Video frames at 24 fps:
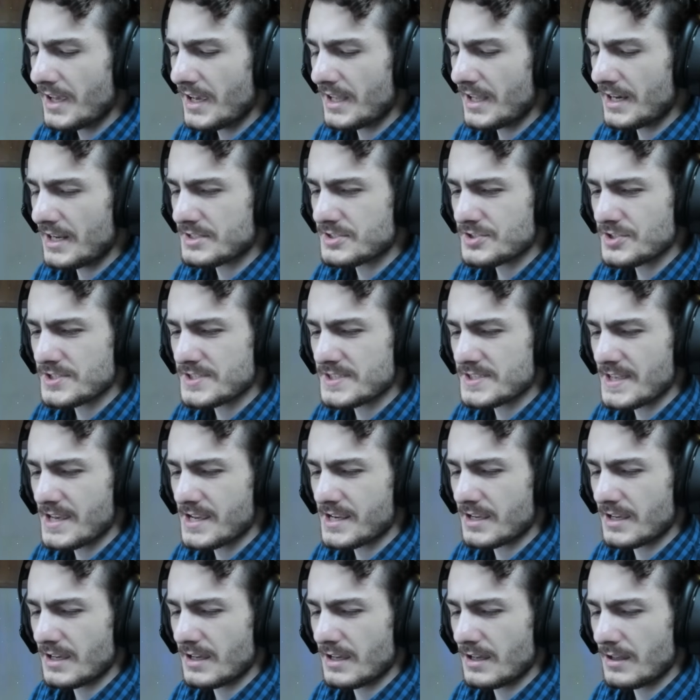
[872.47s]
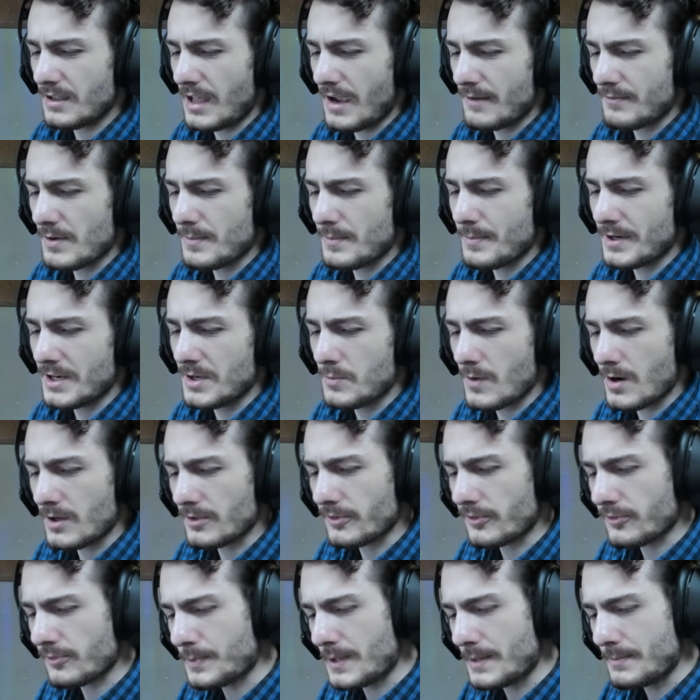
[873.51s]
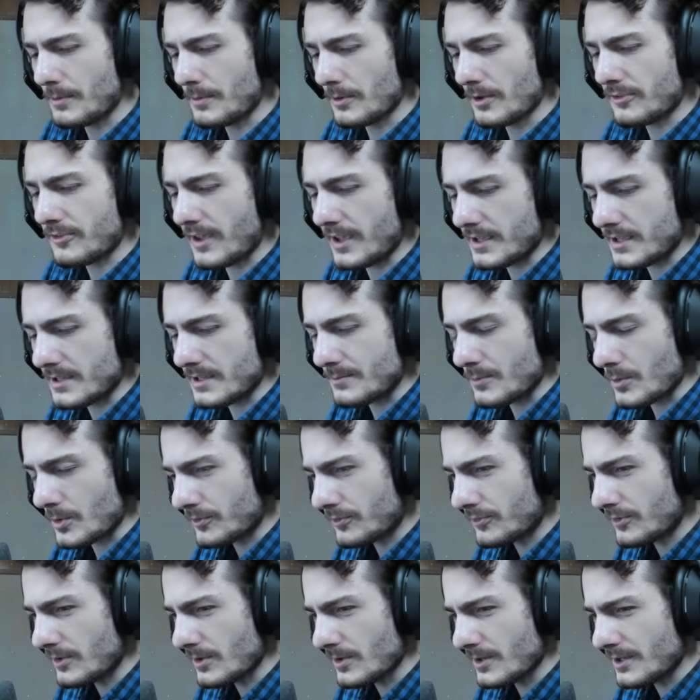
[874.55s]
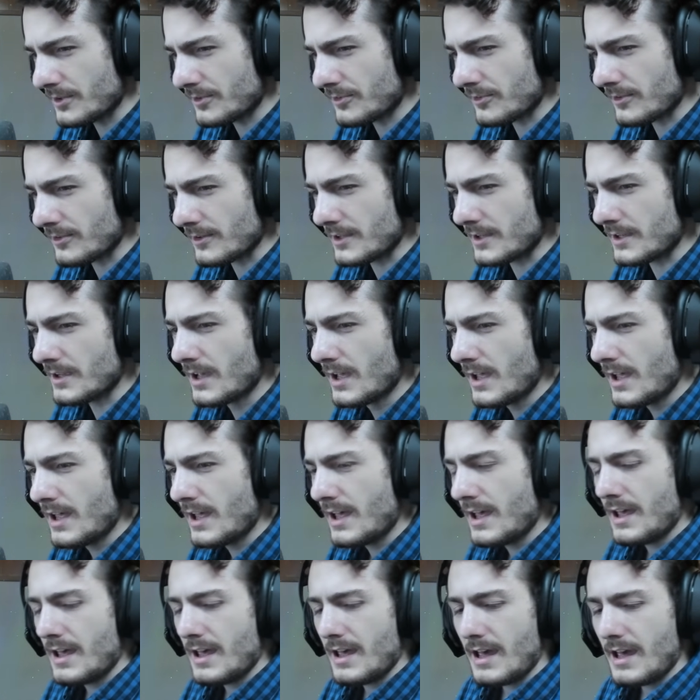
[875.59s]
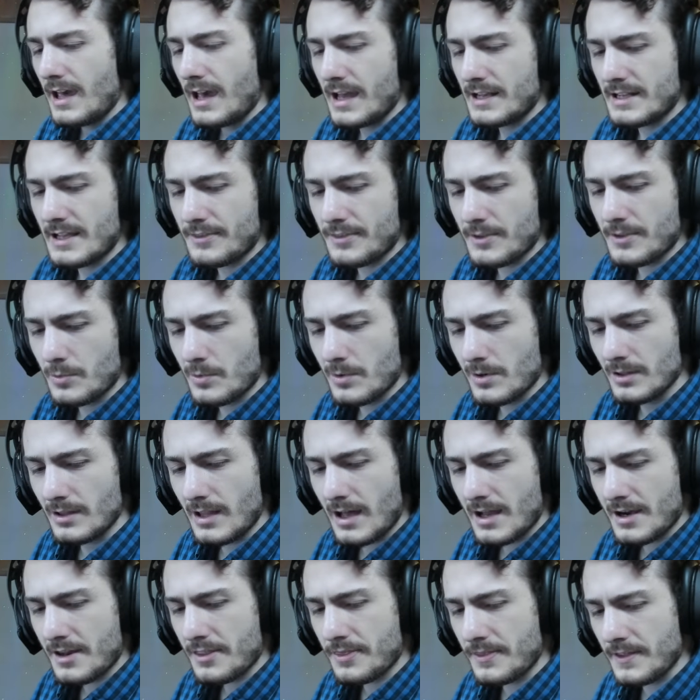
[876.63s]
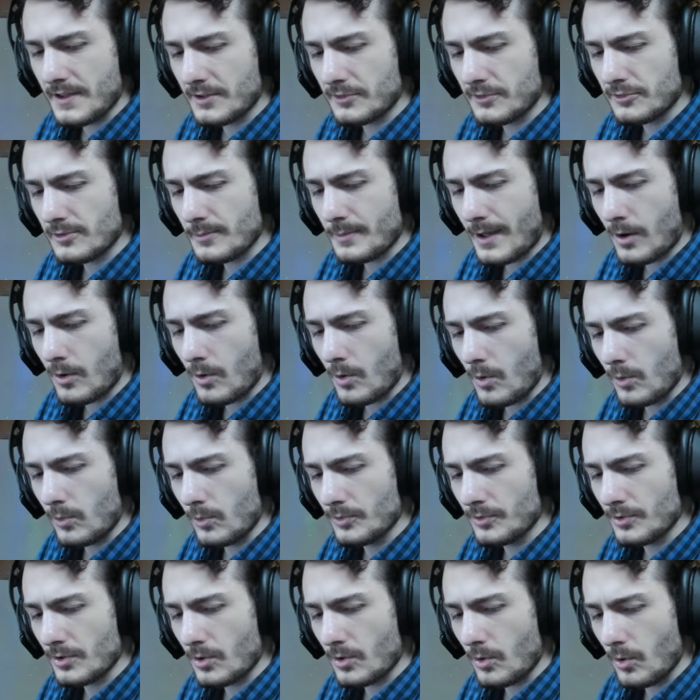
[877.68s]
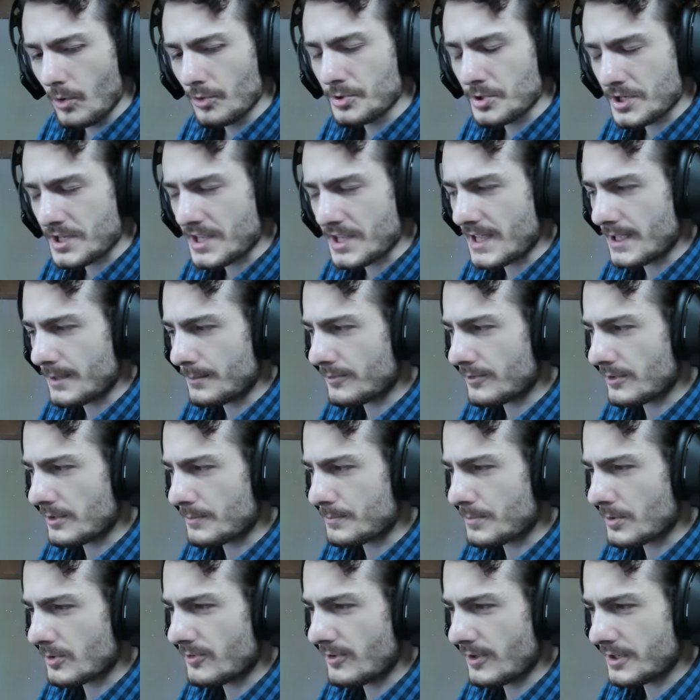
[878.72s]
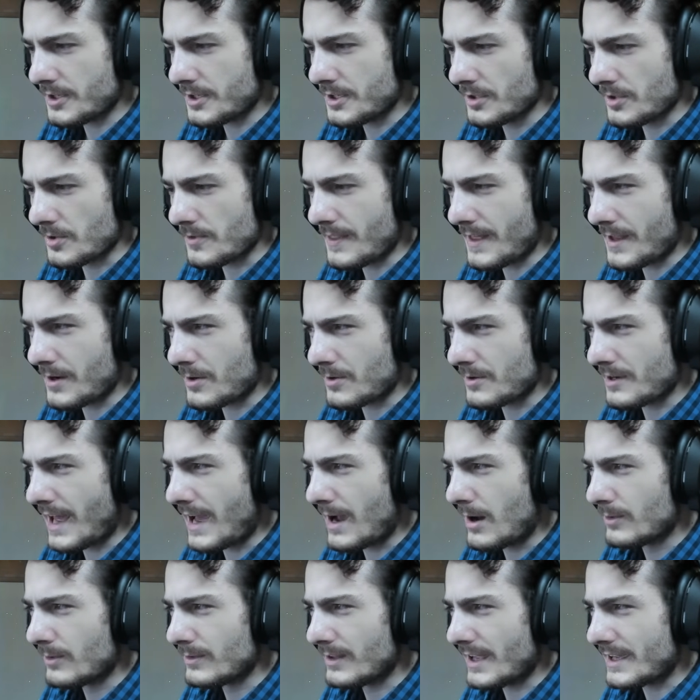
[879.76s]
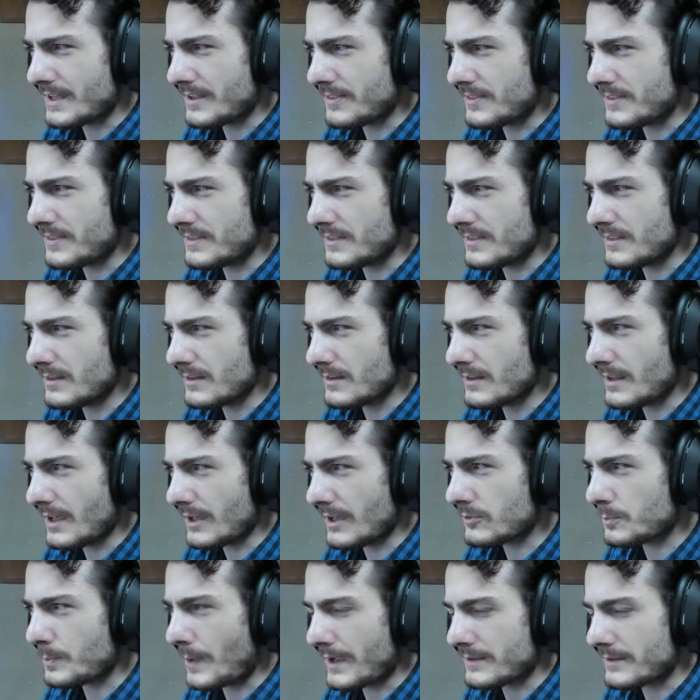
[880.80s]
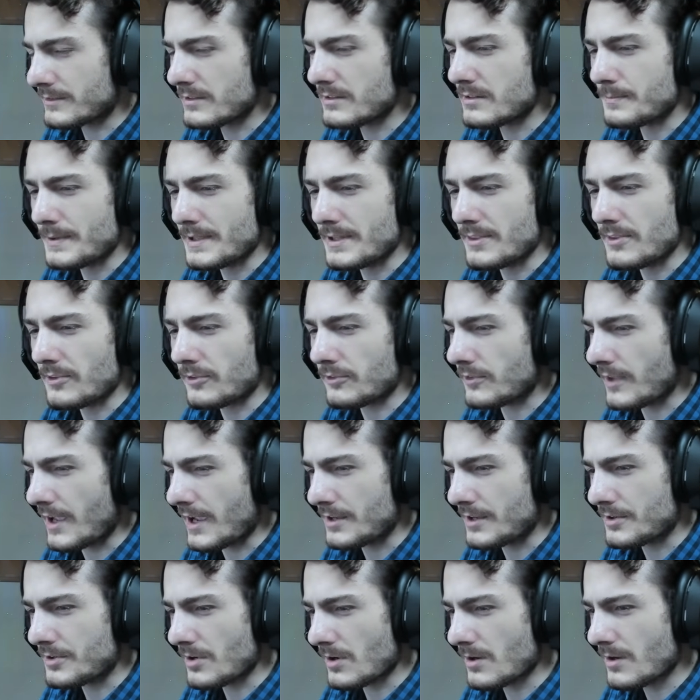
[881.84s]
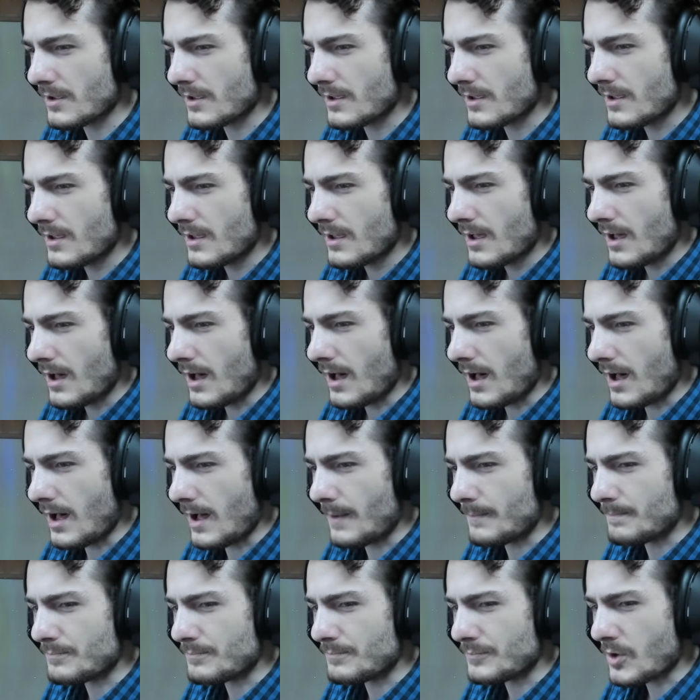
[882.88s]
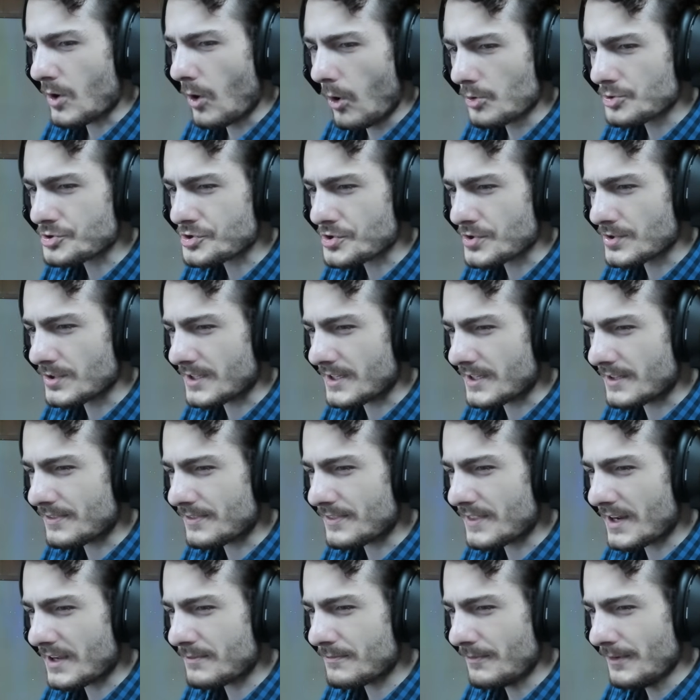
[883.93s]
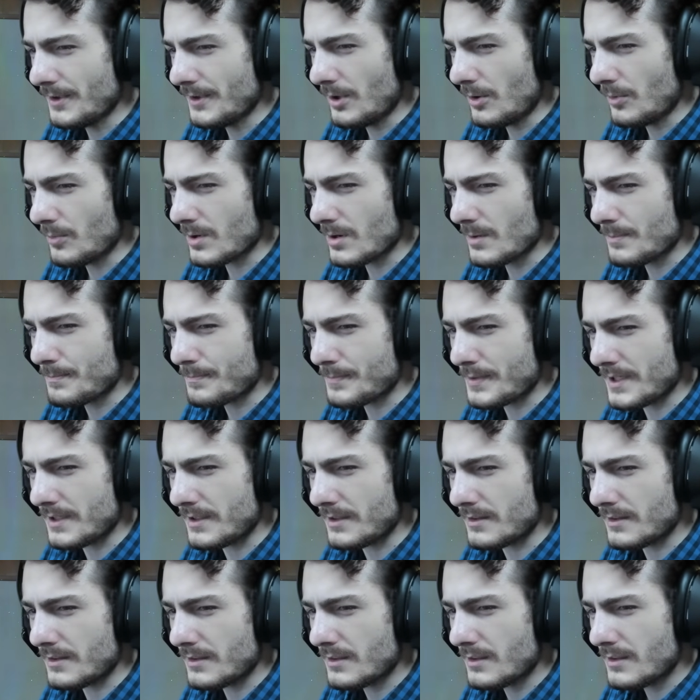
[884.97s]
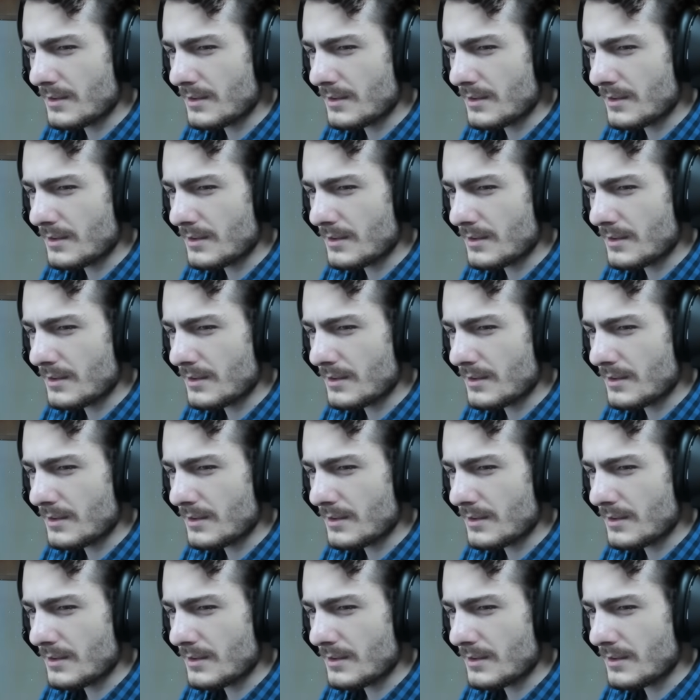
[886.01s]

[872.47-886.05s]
and it's just like, everybody wants people to take it more seriously. And yet there were a lot of things about old older games in particular that are now, like, expected to be the standard um, culturally that I feel were a bit...